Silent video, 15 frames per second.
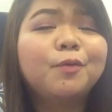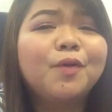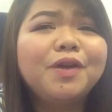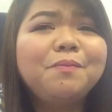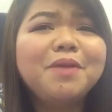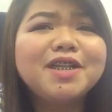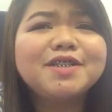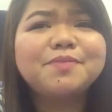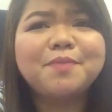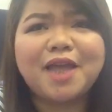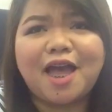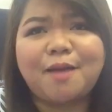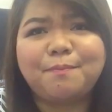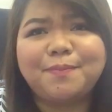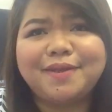What makes me
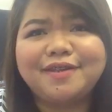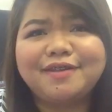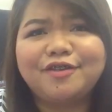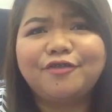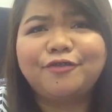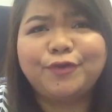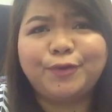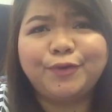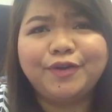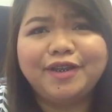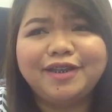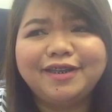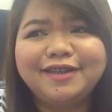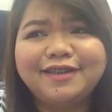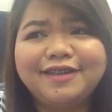happy? Food?
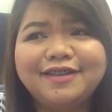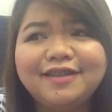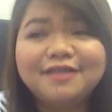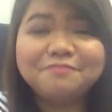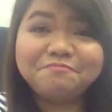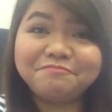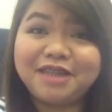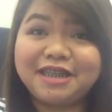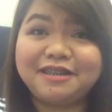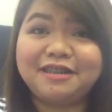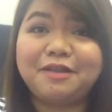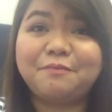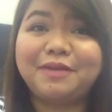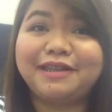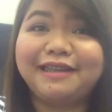
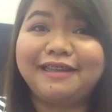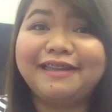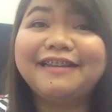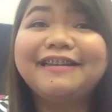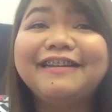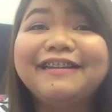Kita naman eh.